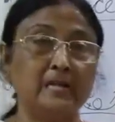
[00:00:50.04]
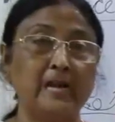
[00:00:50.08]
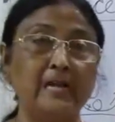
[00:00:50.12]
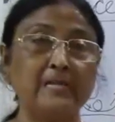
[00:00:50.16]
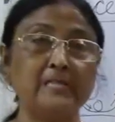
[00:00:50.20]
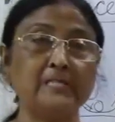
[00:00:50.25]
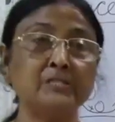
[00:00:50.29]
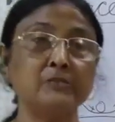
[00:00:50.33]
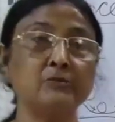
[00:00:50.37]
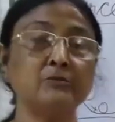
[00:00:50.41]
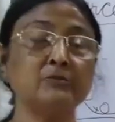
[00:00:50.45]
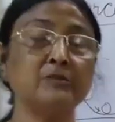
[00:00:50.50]

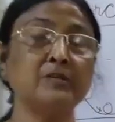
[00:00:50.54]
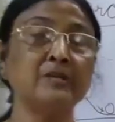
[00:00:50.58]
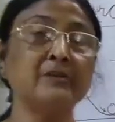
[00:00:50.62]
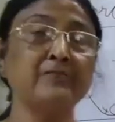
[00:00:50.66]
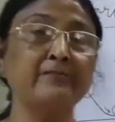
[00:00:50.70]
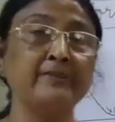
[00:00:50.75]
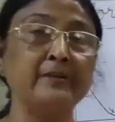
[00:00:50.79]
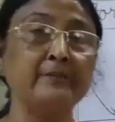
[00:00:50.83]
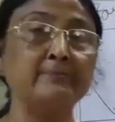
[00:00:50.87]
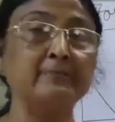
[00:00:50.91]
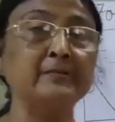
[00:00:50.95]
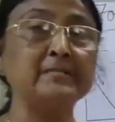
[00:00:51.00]
a
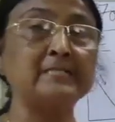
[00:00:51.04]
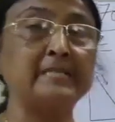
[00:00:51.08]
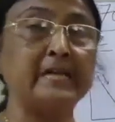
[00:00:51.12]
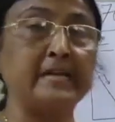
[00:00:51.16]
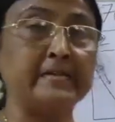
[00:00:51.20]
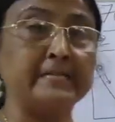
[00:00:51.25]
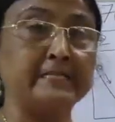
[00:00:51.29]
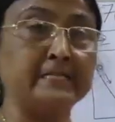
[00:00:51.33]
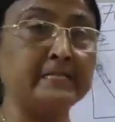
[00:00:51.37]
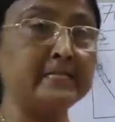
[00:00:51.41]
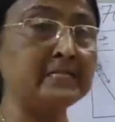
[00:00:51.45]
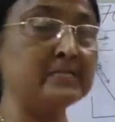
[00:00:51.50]
famous
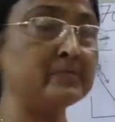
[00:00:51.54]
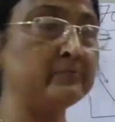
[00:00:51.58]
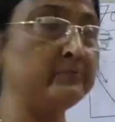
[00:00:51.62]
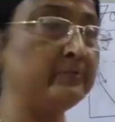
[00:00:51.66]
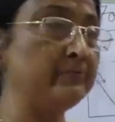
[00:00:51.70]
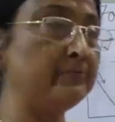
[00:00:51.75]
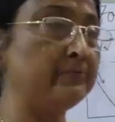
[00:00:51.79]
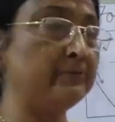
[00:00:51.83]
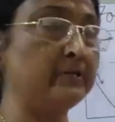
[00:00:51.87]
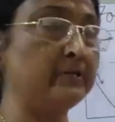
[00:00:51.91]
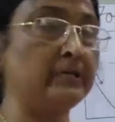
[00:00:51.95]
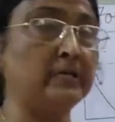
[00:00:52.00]
scientist,
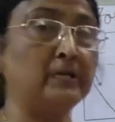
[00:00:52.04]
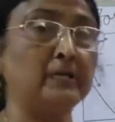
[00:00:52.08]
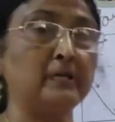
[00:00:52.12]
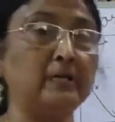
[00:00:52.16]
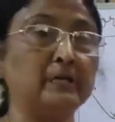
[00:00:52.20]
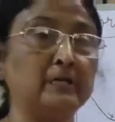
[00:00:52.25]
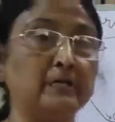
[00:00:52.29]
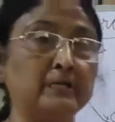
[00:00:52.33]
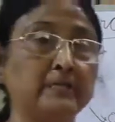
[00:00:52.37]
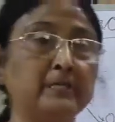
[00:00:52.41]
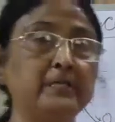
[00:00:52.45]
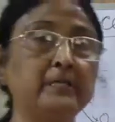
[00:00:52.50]

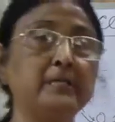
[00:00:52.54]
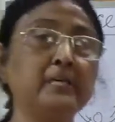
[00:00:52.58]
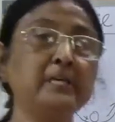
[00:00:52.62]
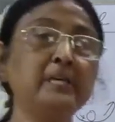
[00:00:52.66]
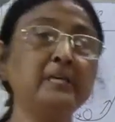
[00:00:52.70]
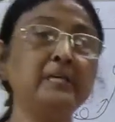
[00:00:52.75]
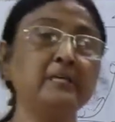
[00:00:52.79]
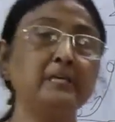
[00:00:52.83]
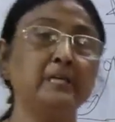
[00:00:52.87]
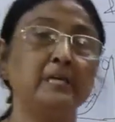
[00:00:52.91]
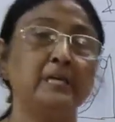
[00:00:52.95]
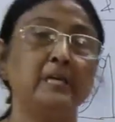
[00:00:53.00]

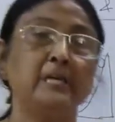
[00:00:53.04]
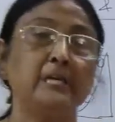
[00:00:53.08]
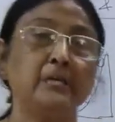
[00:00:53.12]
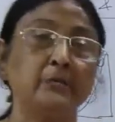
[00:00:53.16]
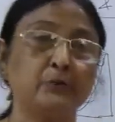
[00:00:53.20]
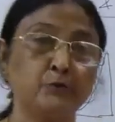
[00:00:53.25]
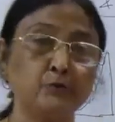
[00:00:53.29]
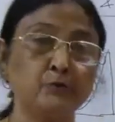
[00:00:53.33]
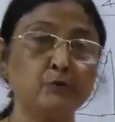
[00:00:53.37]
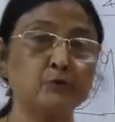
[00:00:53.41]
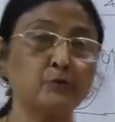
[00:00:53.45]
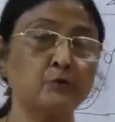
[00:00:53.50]
he
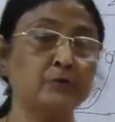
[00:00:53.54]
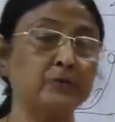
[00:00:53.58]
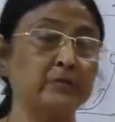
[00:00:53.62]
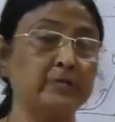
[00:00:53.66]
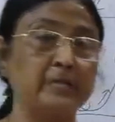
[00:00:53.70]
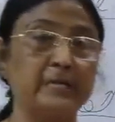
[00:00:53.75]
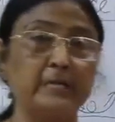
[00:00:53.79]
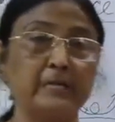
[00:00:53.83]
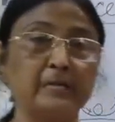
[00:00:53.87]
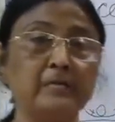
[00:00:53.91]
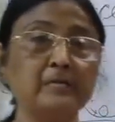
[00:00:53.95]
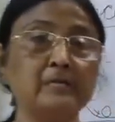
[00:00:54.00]
used to
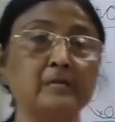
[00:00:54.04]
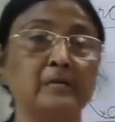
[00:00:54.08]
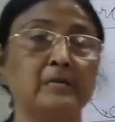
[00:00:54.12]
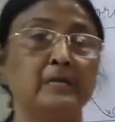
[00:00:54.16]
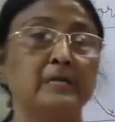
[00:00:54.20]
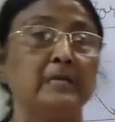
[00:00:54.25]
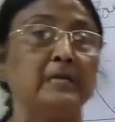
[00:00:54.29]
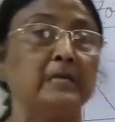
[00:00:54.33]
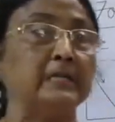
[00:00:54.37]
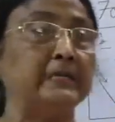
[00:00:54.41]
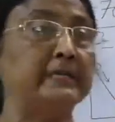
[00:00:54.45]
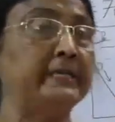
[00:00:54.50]
think
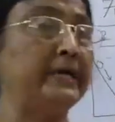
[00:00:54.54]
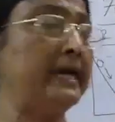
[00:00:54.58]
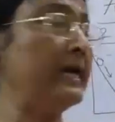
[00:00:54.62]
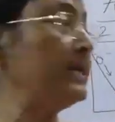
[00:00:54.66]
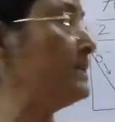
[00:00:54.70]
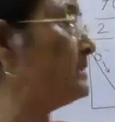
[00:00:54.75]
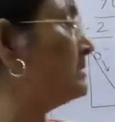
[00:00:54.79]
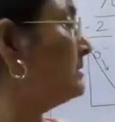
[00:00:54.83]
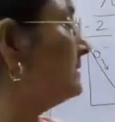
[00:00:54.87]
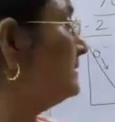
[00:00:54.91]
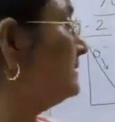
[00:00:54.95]
that